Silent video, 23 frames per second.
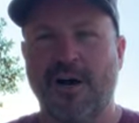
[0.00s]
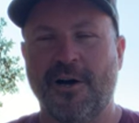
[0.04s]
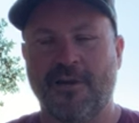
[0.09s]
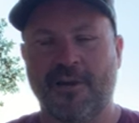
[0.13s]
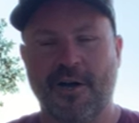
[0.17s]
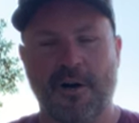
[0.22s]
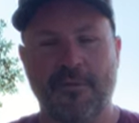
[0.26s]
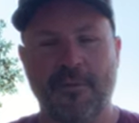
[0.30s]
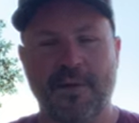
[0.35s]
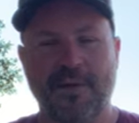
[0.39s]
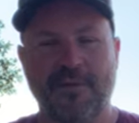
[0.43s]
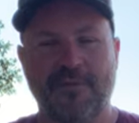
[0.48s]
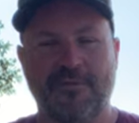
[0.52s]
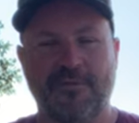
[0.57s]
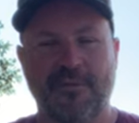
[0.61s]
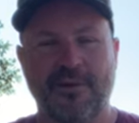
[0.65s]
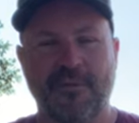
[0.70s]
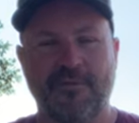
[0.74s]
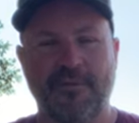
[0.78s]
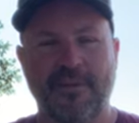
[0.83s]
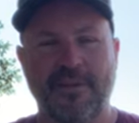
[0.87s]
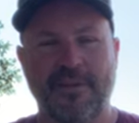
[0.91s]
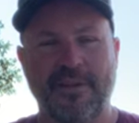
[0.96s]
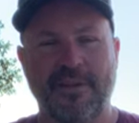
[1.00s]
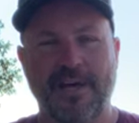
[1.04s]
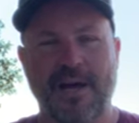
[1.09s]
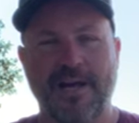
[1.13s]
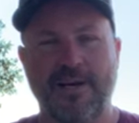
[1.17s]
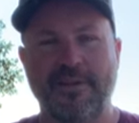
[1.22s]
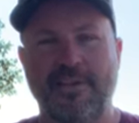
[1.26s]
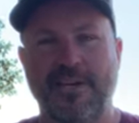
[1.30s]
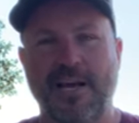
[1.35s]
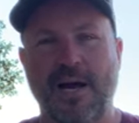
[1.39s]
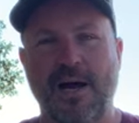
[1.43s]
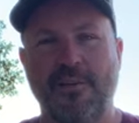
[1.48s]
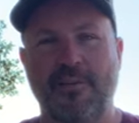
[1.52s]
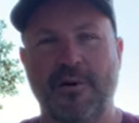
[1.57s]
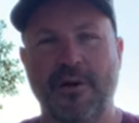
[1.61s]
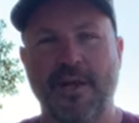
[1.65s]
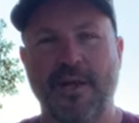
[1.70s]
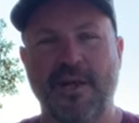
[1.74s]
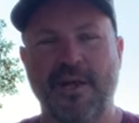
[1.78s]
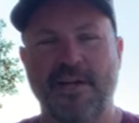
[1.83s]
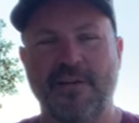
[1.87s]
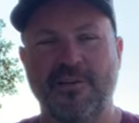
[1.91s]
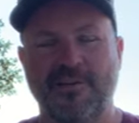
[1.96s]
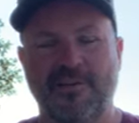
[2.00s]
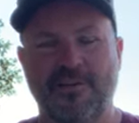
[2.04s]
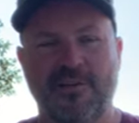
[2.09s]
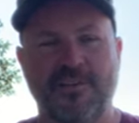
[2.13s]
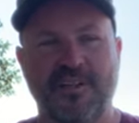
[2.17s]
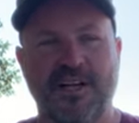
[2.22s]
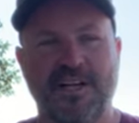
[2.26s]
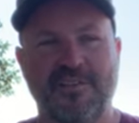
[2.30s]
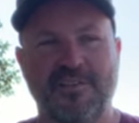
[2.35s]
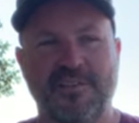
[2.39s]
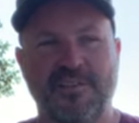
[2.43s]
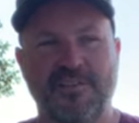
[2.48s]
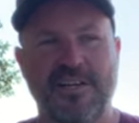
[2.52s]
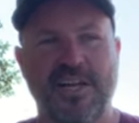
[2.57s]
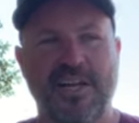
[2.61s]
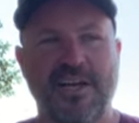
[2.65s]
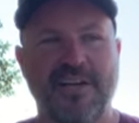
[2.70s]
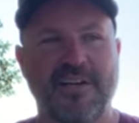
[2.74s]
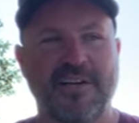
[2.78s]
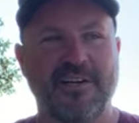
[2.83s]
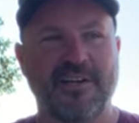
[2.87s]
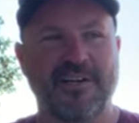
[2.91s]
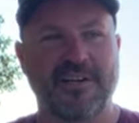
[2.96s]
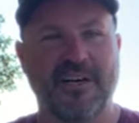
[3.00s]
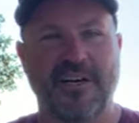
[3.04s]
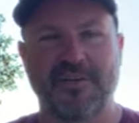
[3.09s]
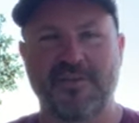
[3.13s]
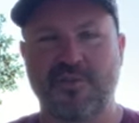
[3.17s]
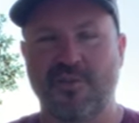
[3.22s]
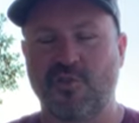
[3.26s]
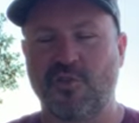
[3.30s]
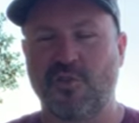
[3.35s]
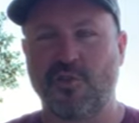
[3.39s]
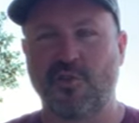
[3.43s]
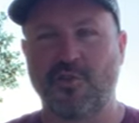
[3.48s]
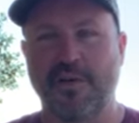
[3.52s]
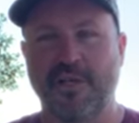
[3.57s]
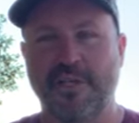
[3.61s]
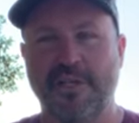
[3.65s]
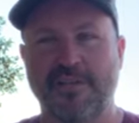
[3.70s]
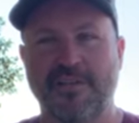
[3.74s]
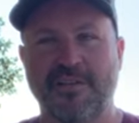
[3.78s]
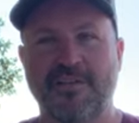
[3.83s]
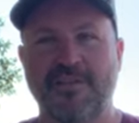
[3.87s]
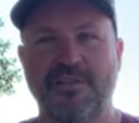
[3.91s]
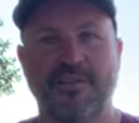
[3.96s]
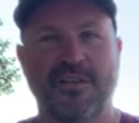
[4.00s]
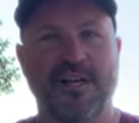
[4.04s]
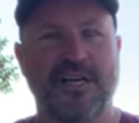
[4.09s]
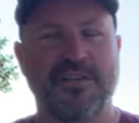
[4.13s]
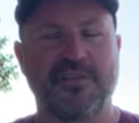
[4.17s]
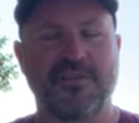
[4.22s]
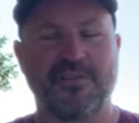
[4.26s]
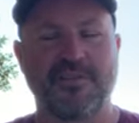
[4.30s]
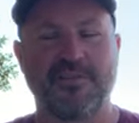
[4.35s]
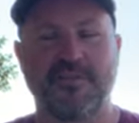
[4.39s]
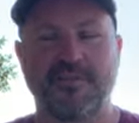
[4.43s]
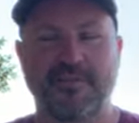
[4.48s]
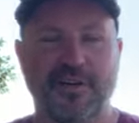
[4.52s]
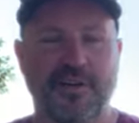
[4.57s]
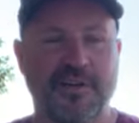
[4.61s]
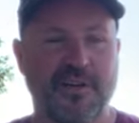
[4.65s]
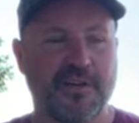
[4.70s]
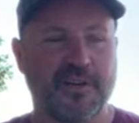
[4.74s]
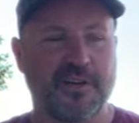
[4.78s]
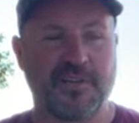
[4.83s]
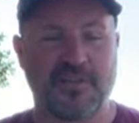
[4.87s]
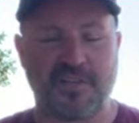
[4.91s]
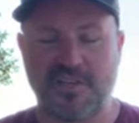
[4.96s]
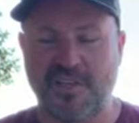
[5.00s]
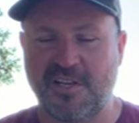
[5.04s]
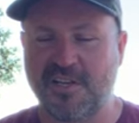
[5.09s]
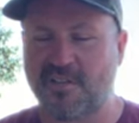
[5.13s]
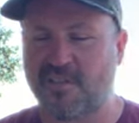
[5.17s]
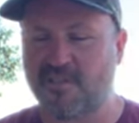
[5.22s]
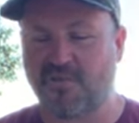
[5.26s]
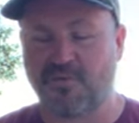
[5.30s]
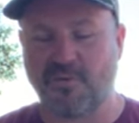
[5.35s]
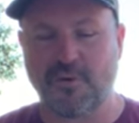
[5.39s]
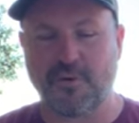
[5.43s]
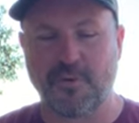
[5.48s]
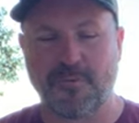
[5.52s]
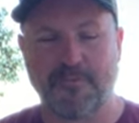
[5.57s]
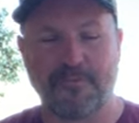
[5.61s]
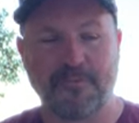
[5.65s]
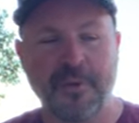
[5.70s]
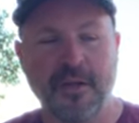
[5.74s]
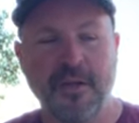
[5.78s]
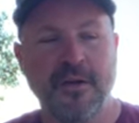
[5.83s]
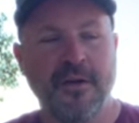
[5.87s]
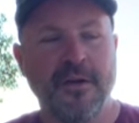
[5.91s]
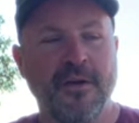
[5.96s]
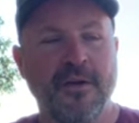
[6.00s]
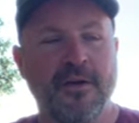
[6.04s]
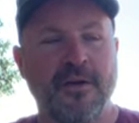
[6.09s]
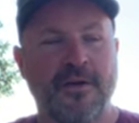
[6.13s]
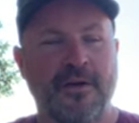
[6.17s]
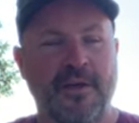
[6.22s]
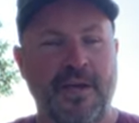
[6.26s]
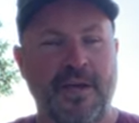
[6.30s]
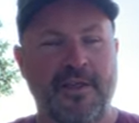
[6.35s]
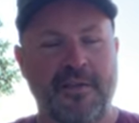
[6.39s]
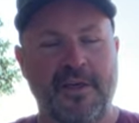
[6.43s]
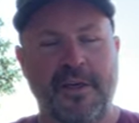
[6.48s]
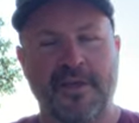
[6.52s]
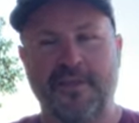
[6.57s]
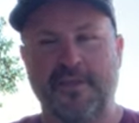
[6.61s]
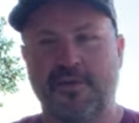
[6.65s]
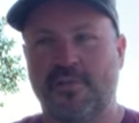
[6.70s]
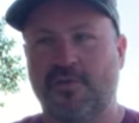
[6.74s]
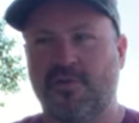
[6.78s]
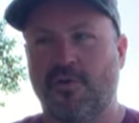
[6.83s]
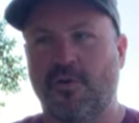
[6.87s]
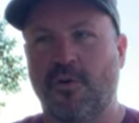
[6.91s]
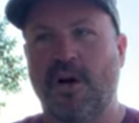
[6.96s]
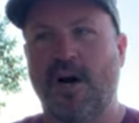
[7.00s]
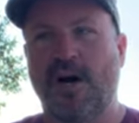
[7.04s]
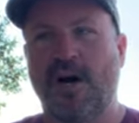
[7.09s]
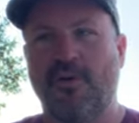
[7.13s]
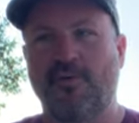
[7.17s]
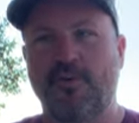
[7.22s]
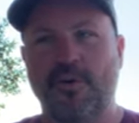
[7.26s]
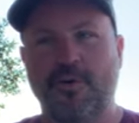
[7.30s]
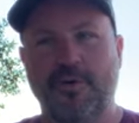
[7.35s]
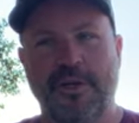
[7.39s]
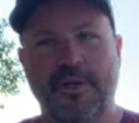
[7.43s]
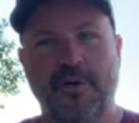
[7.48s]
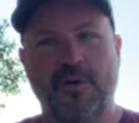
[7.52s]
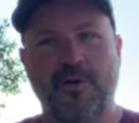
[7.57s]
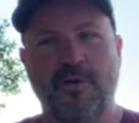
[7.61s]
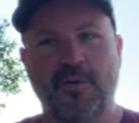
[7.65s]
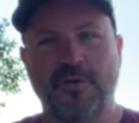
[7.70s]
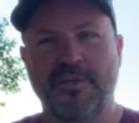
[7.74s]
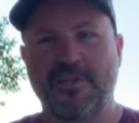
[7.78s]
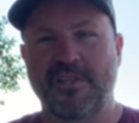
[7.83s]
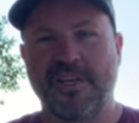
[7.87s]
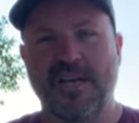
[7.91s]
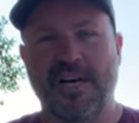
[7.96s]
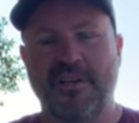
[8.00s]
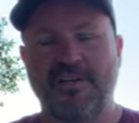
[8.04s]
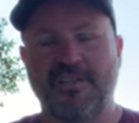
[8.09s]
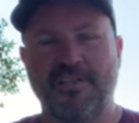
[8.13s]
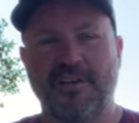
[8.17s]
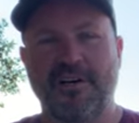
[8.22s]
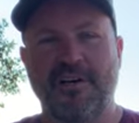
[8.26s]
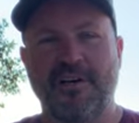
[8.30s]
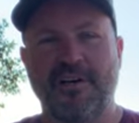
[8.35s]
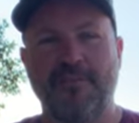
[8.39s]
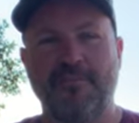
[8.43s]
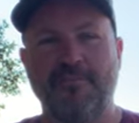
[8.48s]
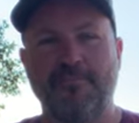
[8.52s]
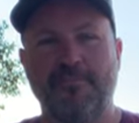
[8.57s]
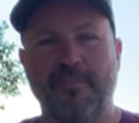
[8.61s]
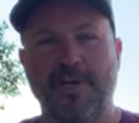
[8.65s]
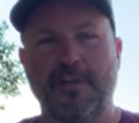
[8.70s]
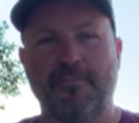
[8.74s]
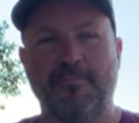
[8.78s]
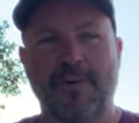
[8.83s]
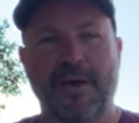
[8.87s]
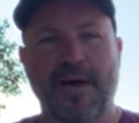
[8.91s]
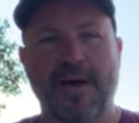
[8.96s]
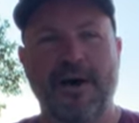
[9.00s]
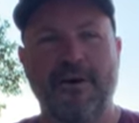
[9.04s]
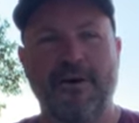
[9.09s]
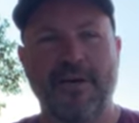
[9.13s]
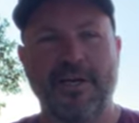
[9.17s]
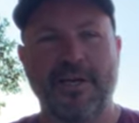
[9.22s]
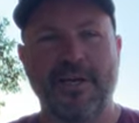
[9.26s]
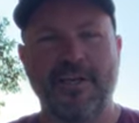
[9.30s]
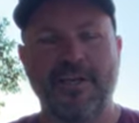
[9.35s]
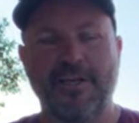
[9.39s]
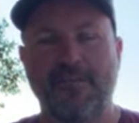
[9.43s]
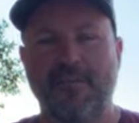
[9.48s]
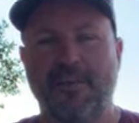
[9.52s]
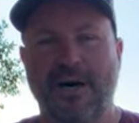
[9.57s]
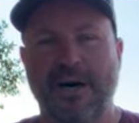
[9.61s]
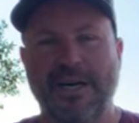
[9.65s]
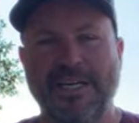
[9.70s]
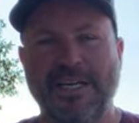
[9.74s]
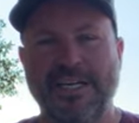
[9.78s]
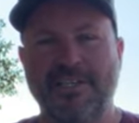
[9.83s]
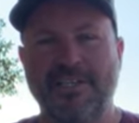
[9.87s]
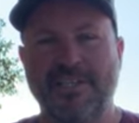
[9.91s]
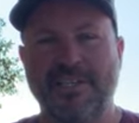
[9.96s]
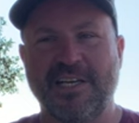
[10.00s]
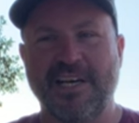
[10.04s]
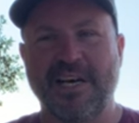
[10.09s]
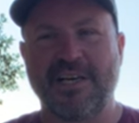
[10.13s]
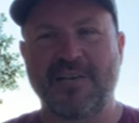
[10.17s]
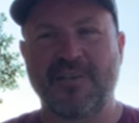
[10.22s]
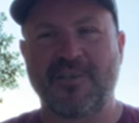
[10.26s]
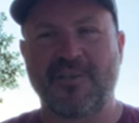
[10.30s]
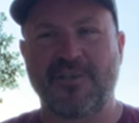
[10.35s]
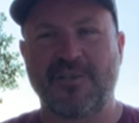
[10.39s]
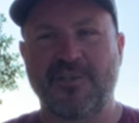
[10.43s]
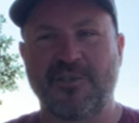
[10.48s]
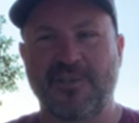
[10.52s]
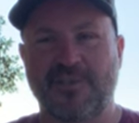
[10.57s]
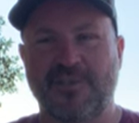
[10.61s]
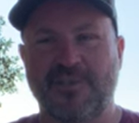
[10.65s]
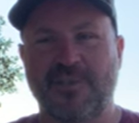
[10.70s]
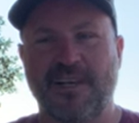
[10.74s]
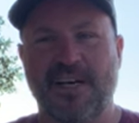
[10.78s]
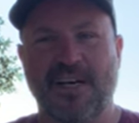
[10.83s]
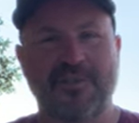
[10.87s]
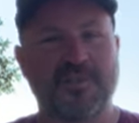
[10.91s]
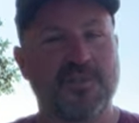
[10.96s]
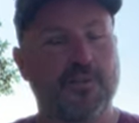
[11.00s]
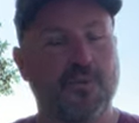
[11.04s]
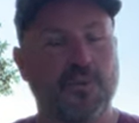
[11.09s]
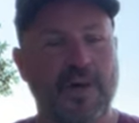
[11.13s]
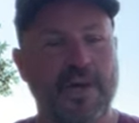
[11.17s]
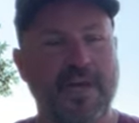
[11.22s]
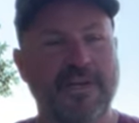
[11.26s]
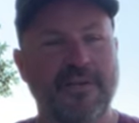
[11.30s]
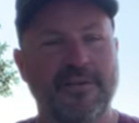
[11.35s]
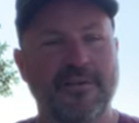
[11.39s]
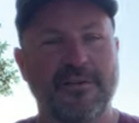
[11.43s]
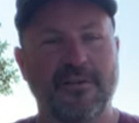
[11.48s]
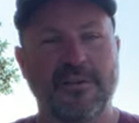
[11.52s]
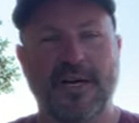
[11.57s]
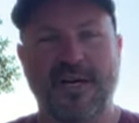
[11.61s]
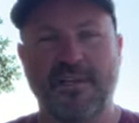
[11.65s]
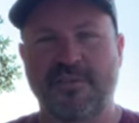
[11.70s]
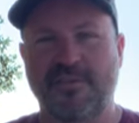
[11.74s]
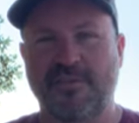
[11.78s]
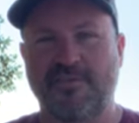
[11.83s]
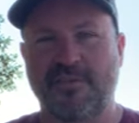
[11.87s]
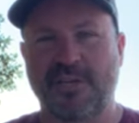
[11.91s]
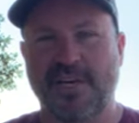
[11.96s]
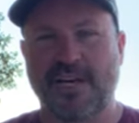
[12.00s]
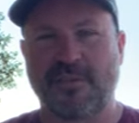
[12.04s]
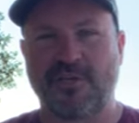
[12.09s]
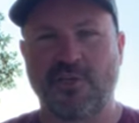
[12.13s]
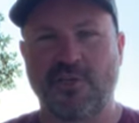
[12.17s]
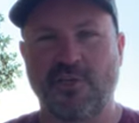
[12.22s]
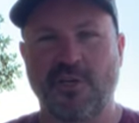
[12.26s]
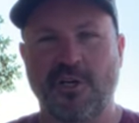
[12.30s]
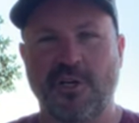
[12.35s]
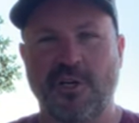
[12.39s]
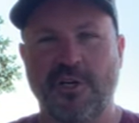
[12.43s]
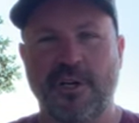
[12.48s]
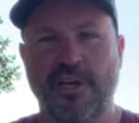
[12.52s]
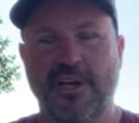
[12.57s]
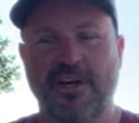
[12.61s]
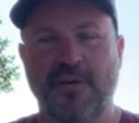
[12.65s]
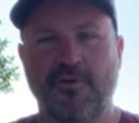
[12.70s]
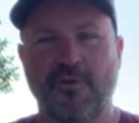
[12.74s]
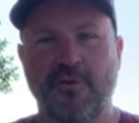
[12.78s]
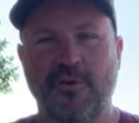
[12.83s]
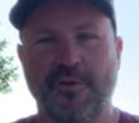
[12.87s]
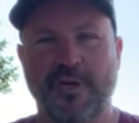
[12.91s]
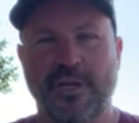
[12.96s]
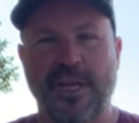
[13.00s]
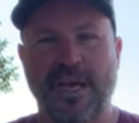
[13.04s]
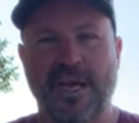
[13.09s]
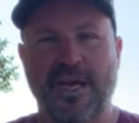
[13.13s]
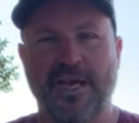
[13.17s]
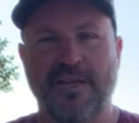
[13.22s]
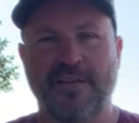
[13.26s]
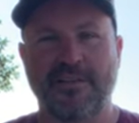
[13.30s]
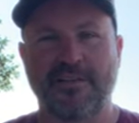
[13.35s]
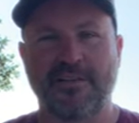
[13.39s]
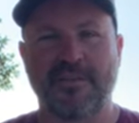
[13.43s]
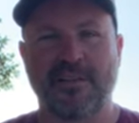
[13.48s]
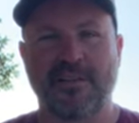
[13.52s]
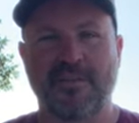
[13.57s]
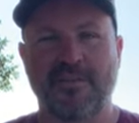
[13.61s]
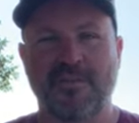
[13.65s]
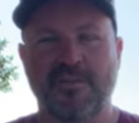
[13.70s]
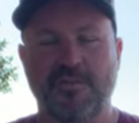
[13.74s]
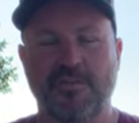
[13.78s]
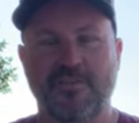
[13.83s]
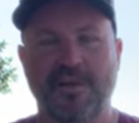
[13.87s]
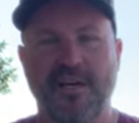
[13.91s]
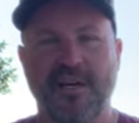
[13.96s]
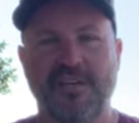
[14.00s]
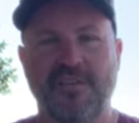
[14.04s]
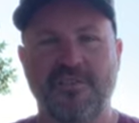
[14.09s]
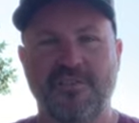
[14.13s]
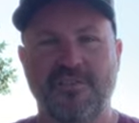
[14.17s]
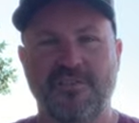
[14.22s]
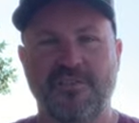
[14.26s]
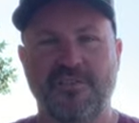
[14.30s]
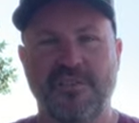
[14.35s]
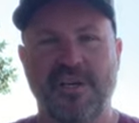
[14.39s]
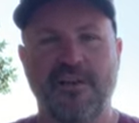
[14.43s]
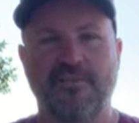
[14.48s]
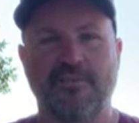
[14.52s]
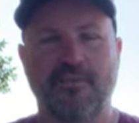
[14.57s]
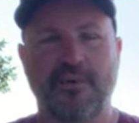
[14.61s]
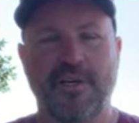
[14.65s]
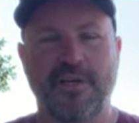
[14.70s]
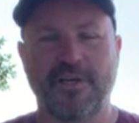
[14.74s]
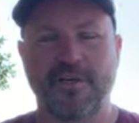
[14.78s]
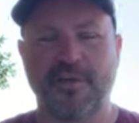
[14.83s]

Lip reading: coming from that Cabernet, just lots of tannin, lots of chewiness, lots of cassis fruit. And then the Syrah really holds that mid-palate and the body together, just lots of weight, lots of texture, and it really adds some nice savory